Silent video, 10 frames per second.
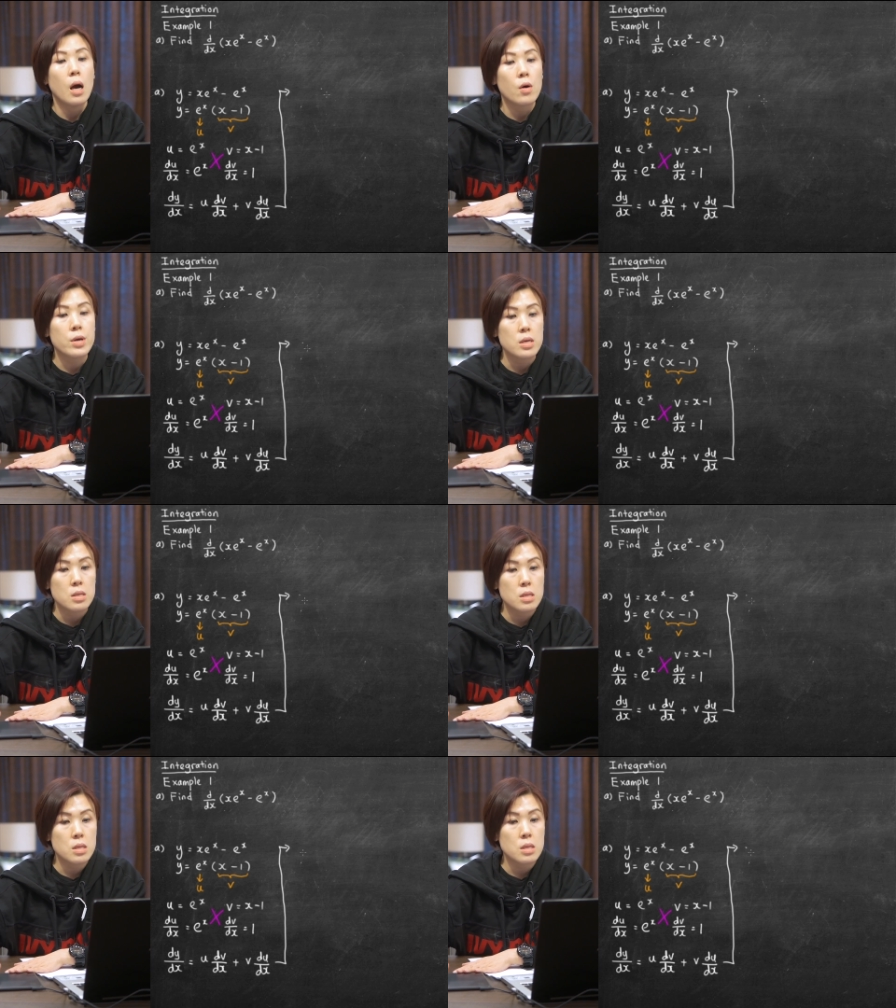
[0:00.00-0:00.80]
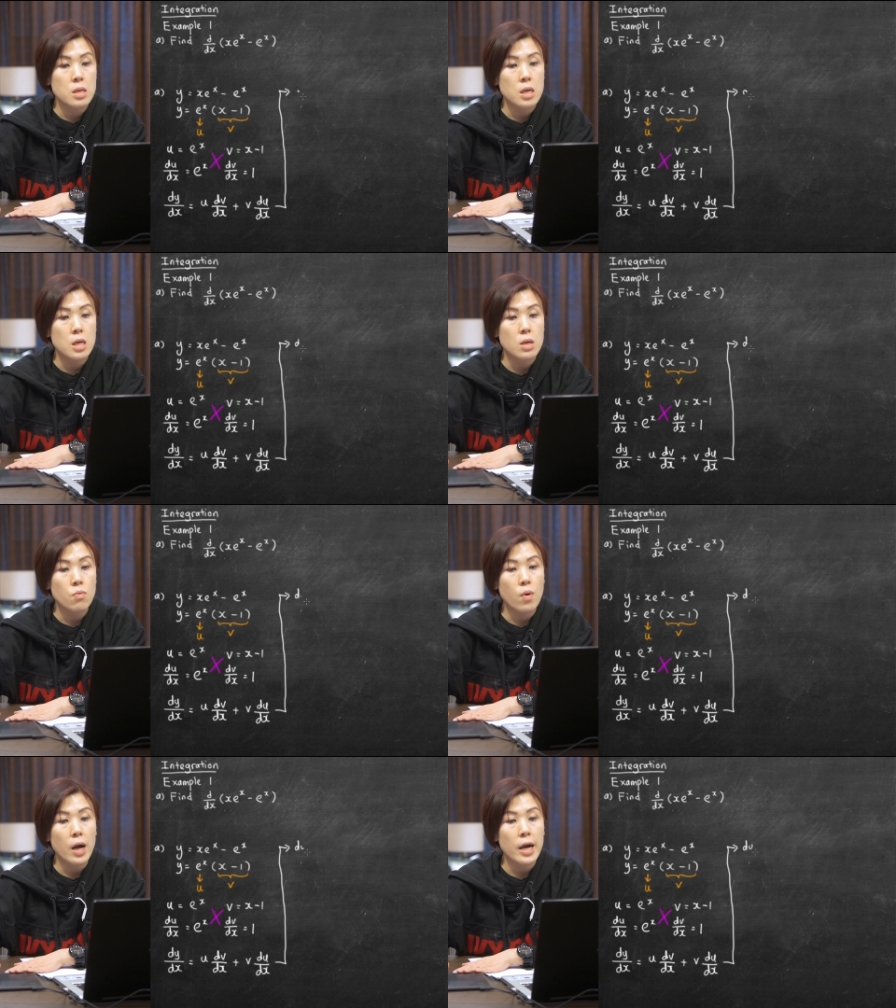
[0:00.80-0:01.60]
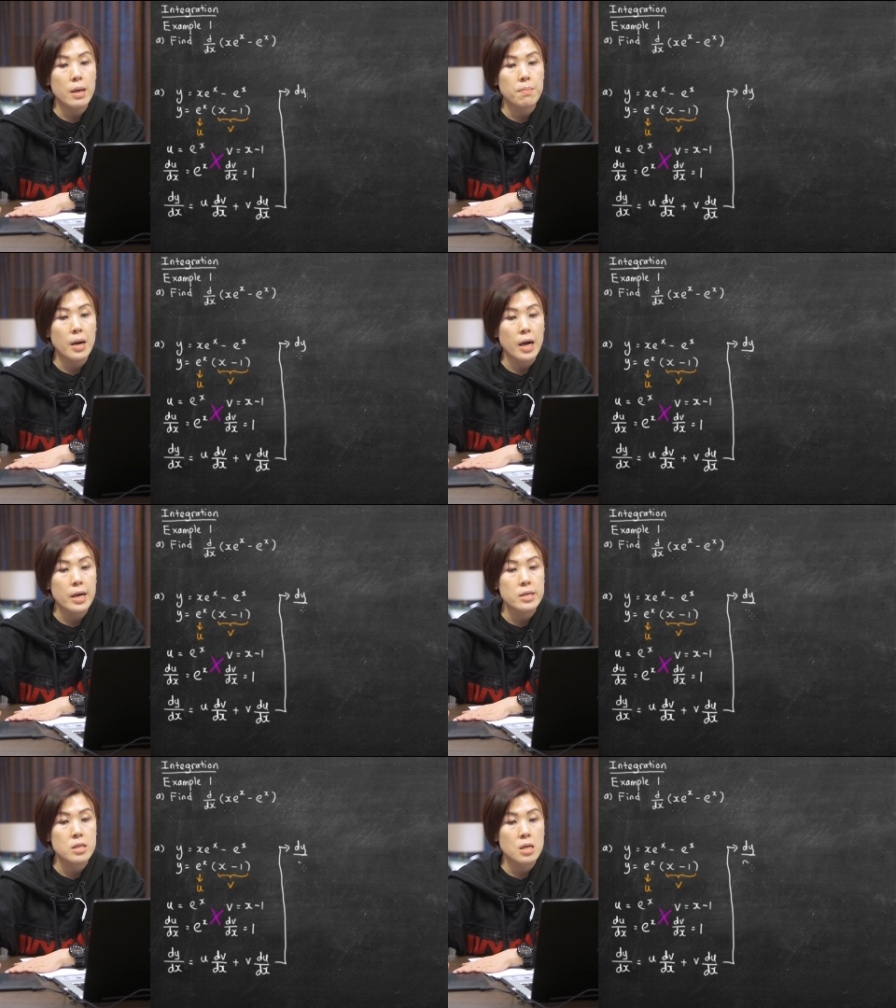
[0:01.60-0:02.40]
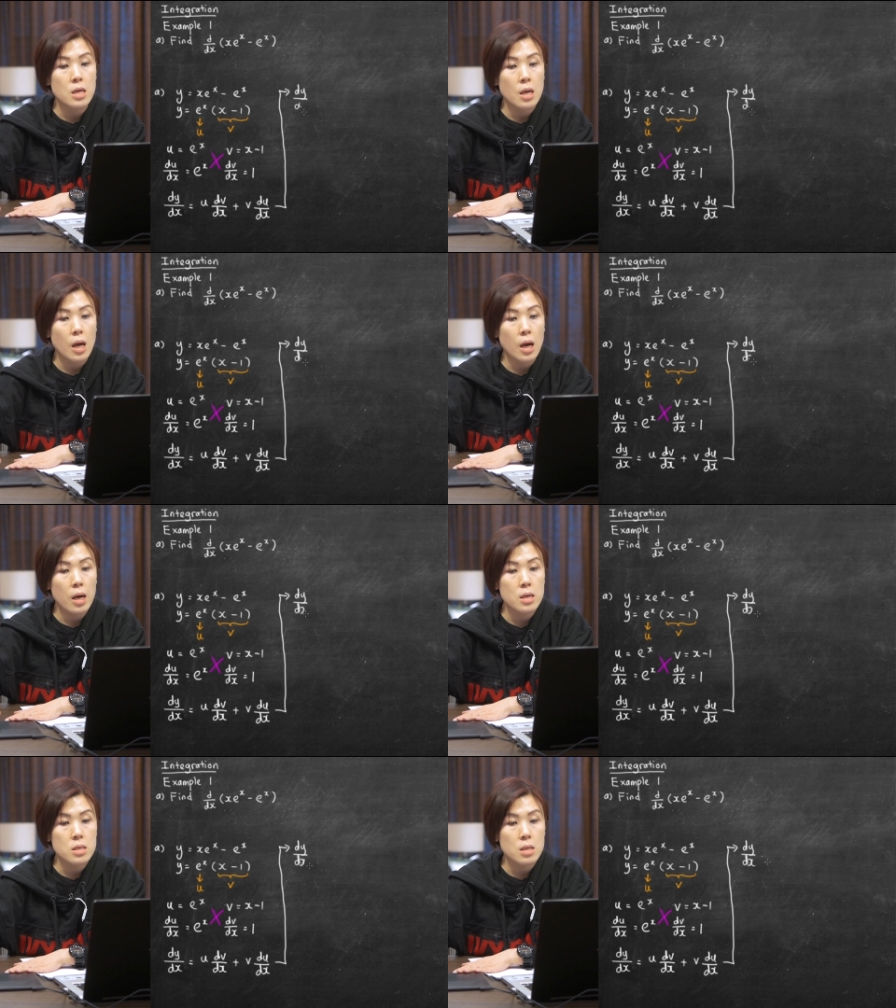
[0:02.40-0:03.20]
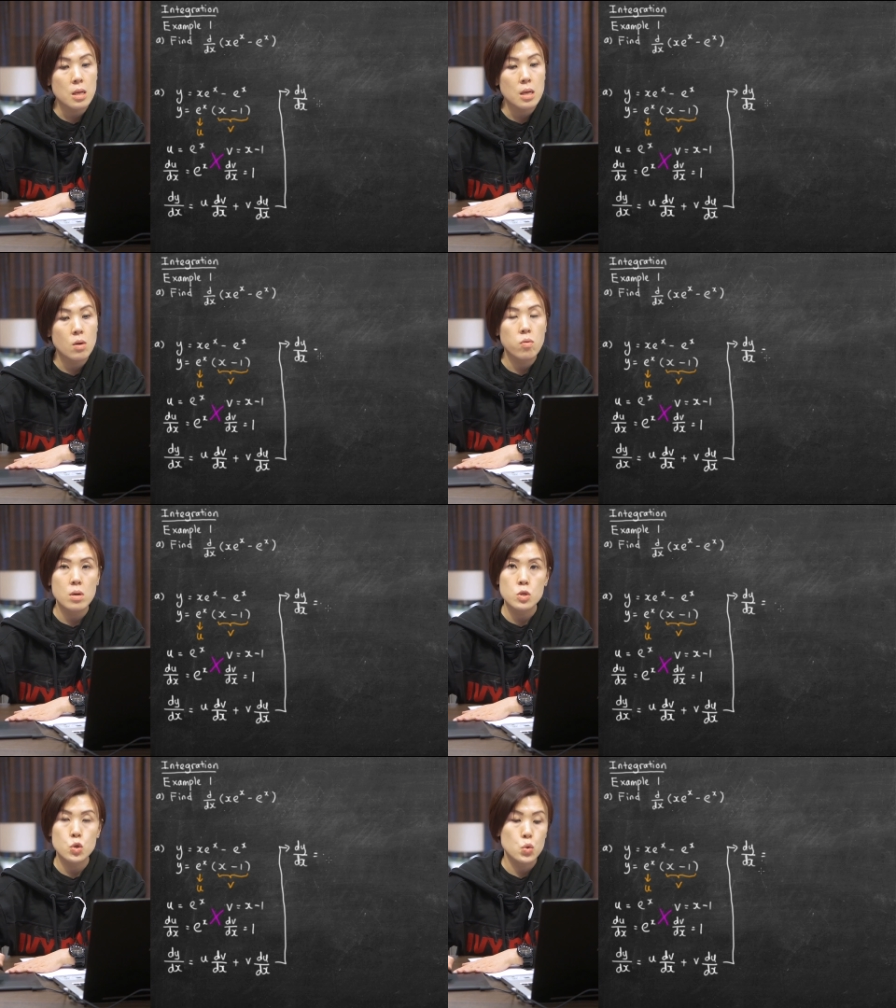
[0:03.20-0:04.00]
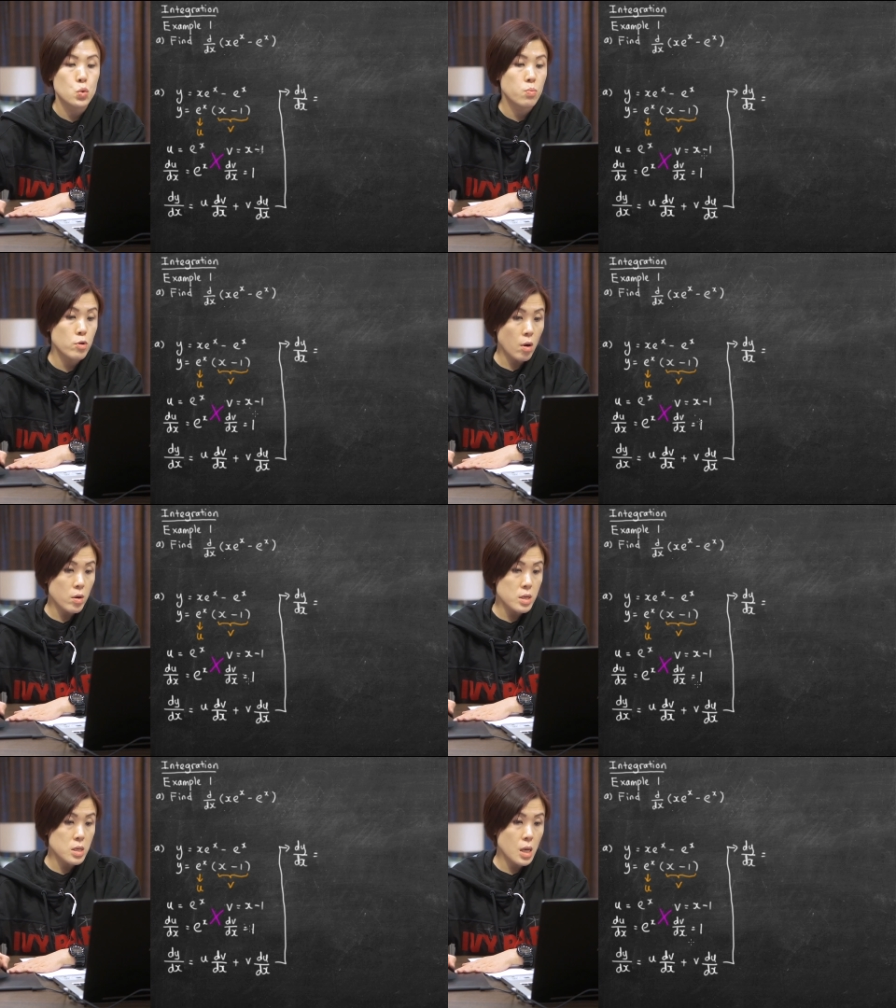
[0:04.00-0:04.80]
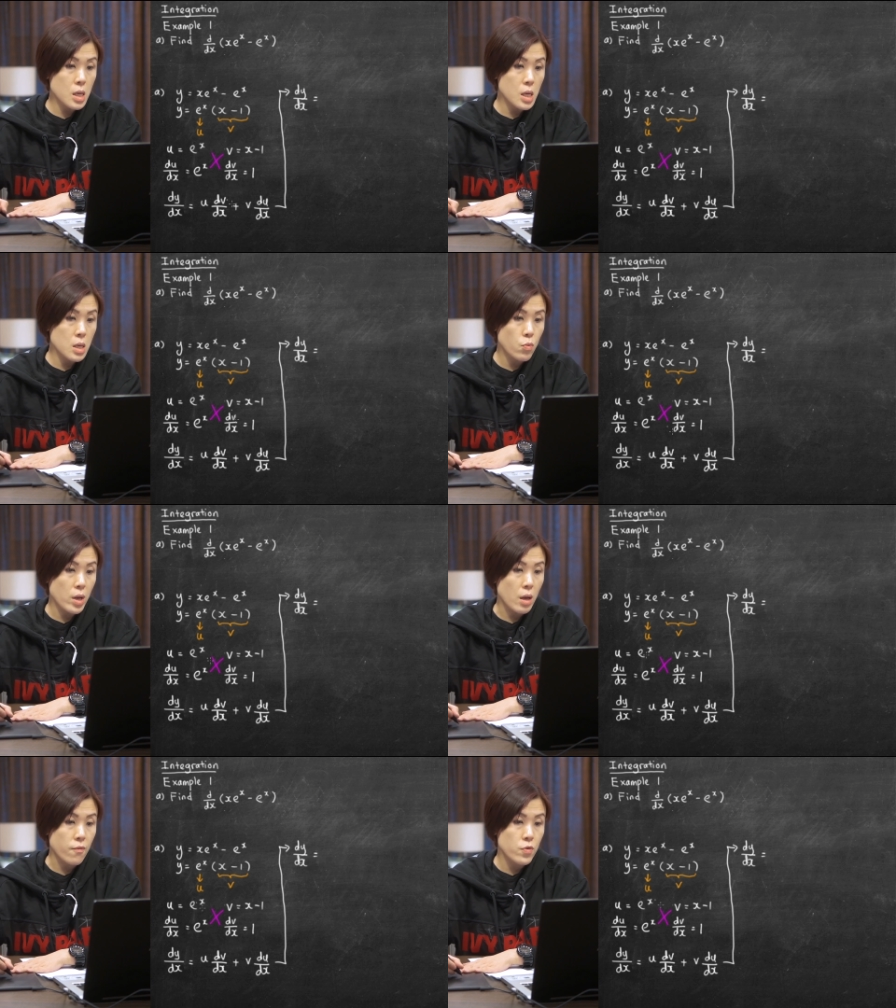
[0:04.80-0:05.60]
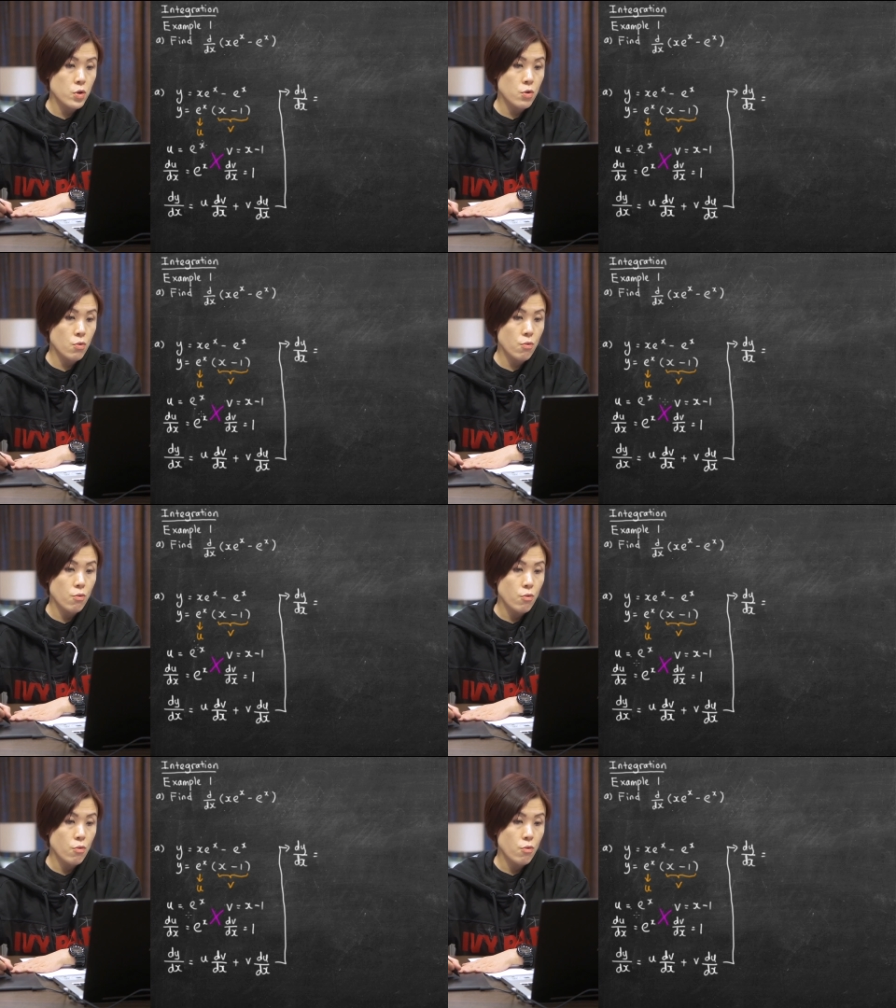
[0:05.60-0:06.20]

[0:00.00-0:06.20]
okay, dy by dx equals to, put all this thing in, we have u